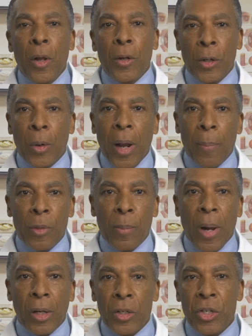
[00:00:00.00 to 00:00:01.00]
Your
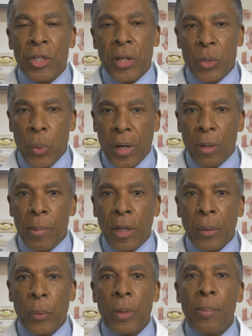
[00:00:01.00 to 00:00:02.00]
ophthalmologist has
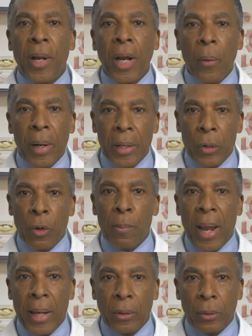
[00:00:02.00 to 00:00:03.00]
recommended repairing your
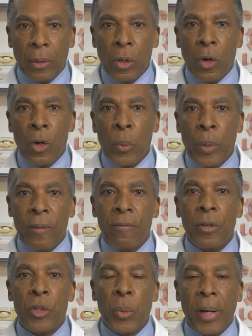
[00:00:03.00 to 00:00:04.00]
macular hole with
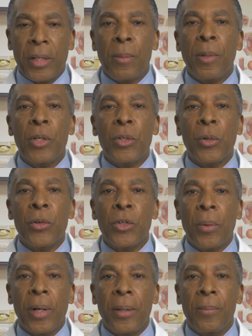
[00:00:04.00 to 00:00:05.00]
vitrectomy
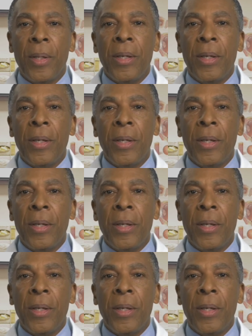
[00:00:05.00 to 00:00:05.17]
surgery.